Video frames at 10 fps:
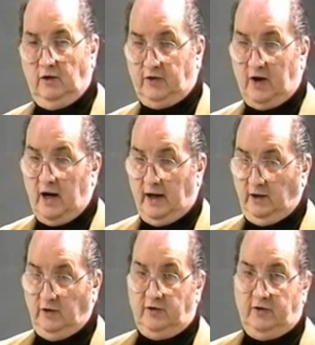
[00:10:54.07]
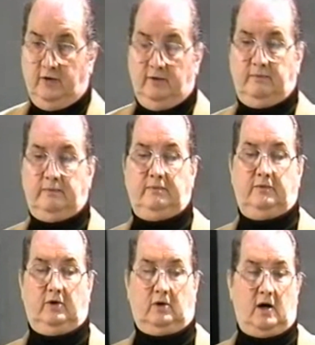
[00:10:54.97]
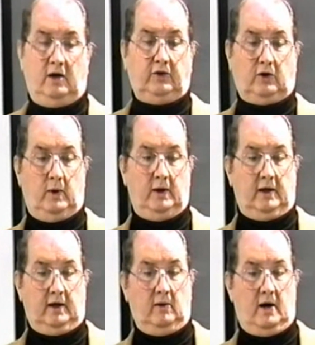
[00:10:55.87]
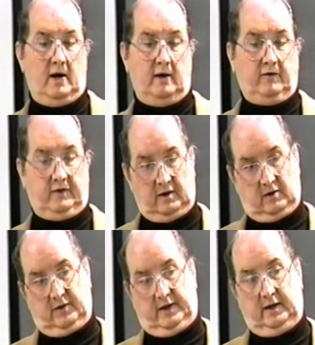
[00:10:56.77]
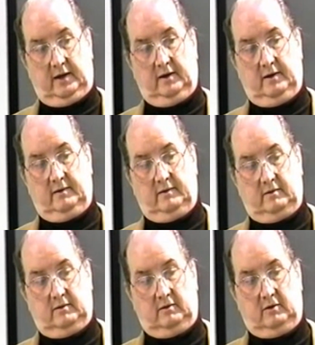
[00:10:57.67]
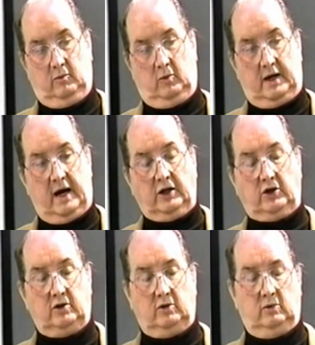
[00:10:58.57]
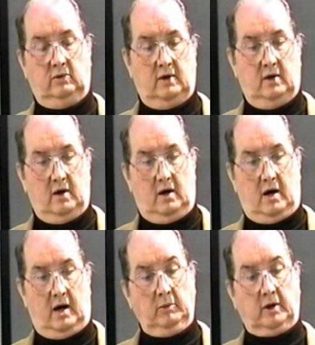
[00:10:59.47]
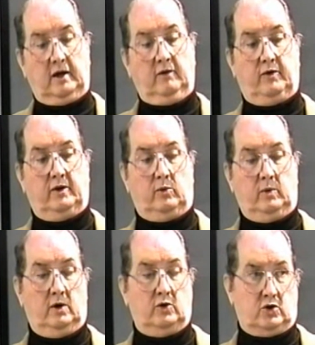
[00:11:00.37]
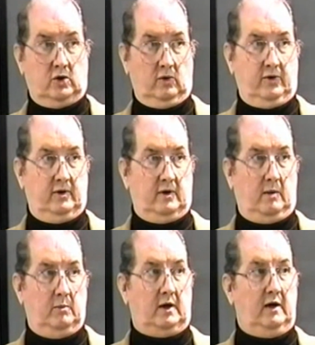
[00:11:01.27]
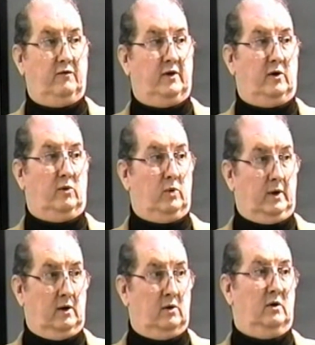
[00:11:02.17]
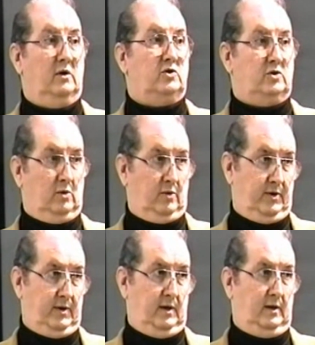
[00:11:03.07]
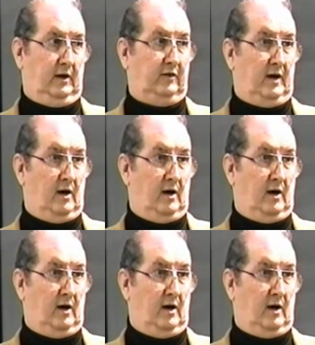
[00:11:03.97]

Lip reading: sides. So consequently, I feel that what I do, I'm looking for the real truth. I'm looking for the real truth that's